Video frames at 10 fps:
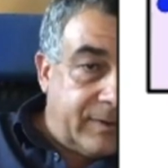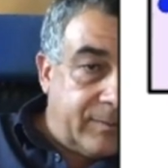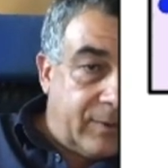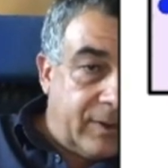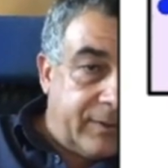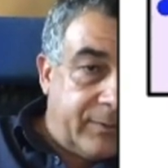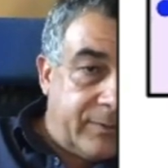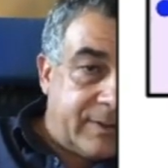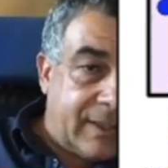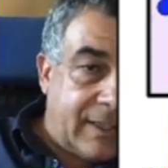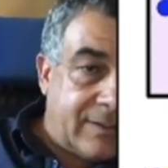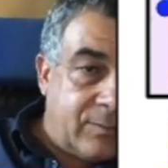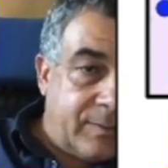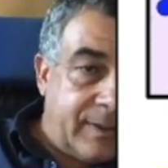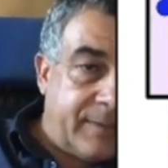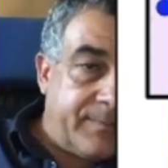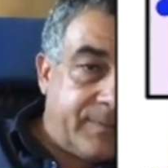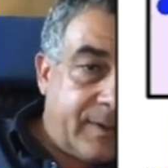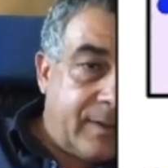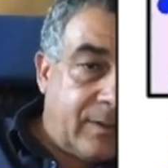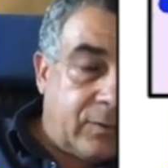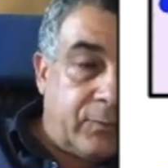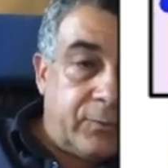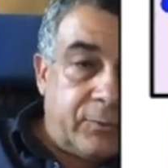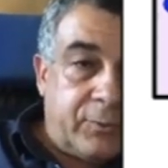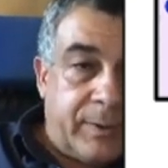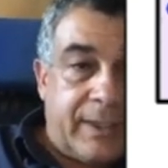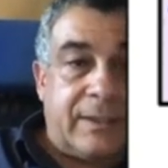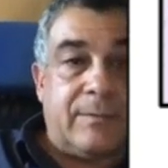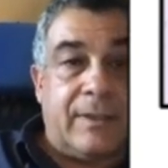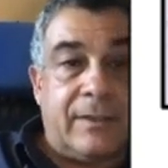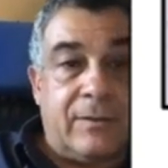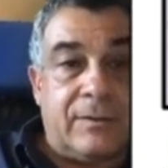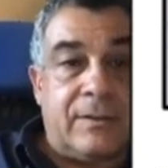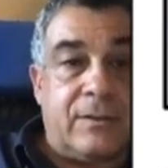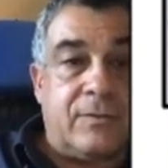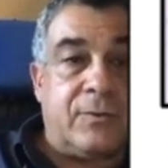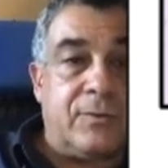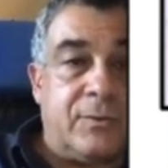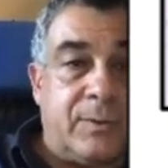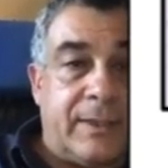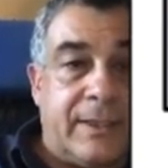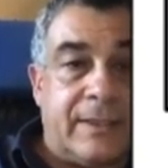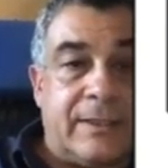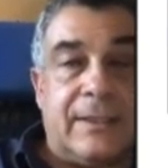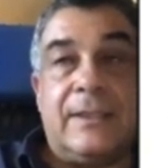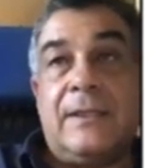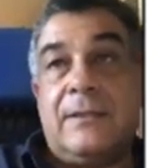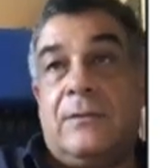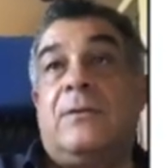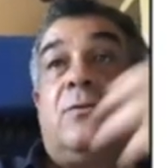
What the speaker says: the molecules, has to be not to fluctuate. But in order not to fluctuate, so not